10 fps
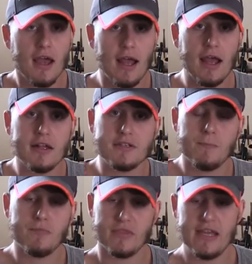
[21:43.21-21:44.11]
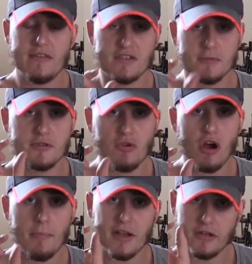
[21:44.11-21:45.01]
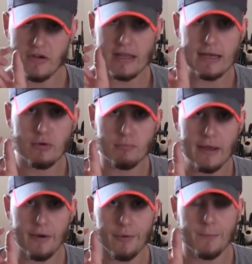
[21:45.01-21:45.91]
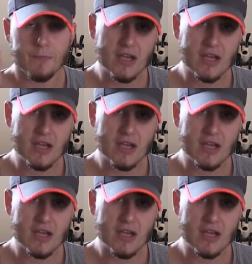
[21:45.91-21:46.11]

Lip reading: And near the subscribe button, you've got that little bell.